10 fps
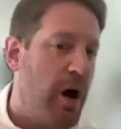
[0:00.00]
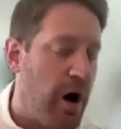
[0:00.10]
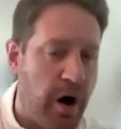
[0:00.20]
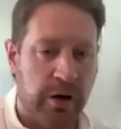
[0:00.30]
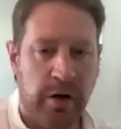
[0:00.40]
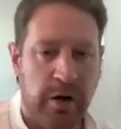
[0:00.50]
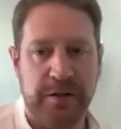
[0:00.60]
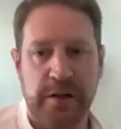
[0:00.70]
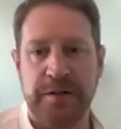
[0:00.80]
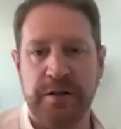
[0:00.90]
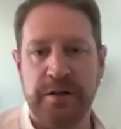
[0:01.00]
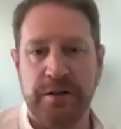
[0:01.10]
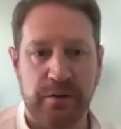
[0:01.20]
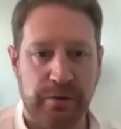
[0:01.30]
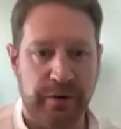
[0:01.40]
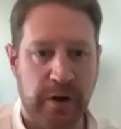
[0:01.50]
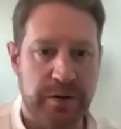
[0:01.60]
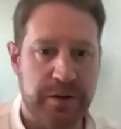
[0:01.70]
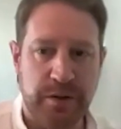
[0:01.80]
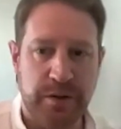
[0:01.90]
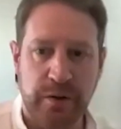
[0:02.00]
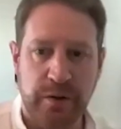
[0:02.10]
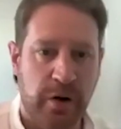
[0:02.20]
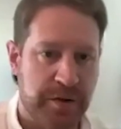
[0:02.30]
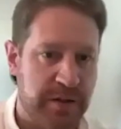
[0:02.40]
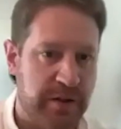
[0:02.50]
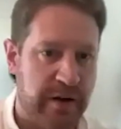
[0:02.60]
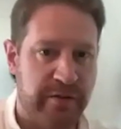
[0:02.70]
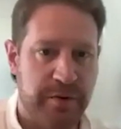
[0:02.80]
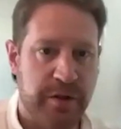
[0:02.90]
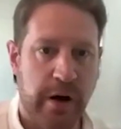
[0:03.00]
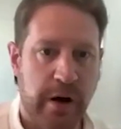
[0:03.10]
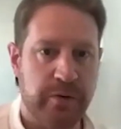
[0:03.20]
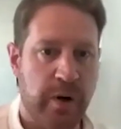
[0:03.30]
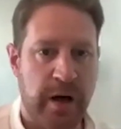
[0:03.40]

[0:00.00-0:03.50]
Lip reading: I'll ask listeners or viewers to answer that for themselves.